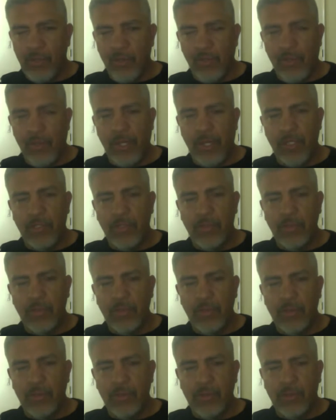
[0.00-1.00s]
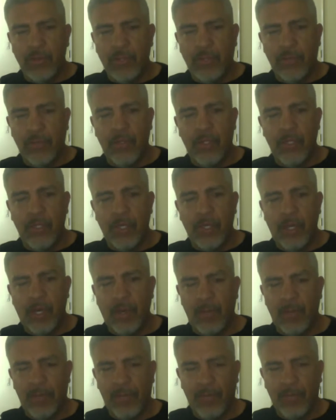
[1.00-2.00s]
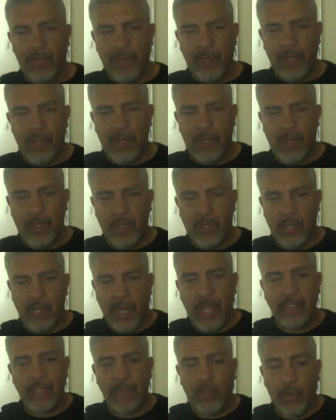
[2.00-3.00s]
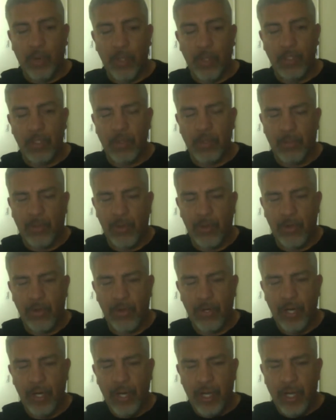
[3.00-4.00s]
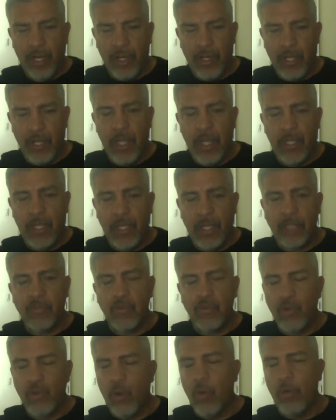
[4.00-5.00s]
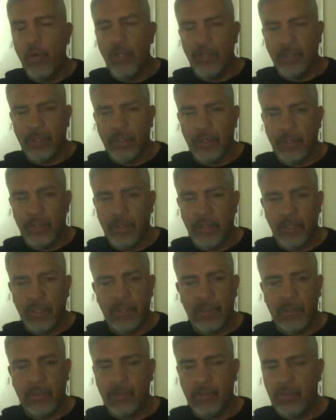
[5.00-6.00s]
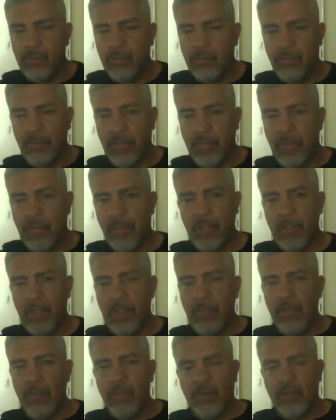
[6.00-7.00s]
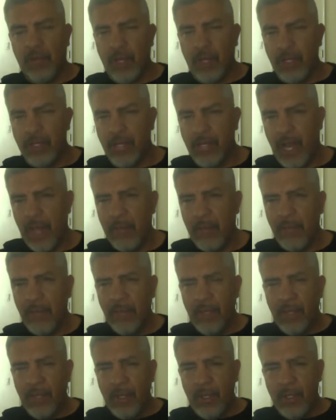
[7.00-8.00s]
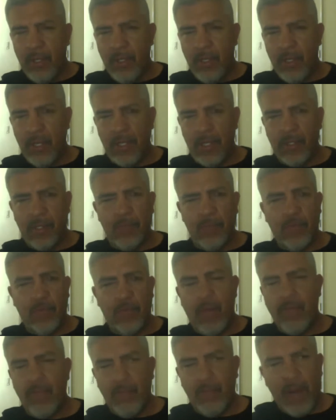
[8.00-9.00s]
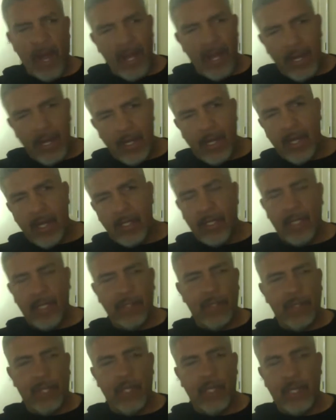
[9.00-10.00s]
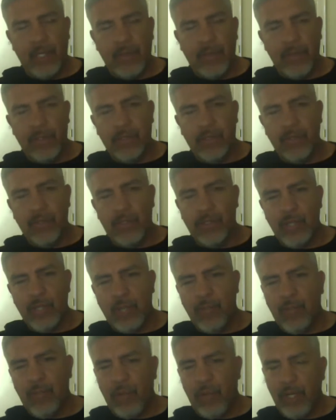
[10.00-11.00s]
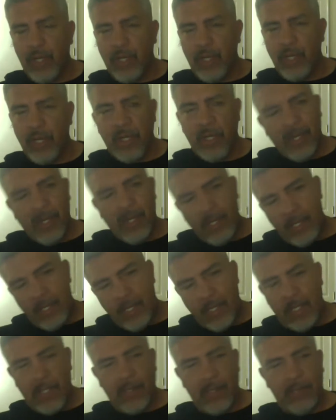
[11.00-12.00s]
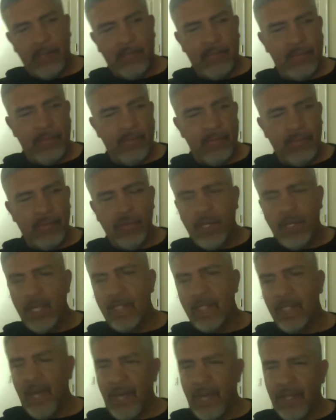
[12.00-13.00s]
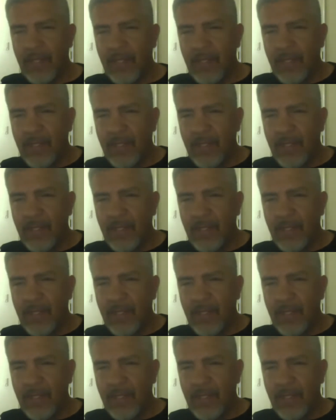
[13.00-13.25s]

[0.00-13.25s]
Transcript: run into some of the guys that work in the border. They get to know us. The majority of the time, as I'm driving by, I get to the checkpoint, and you get that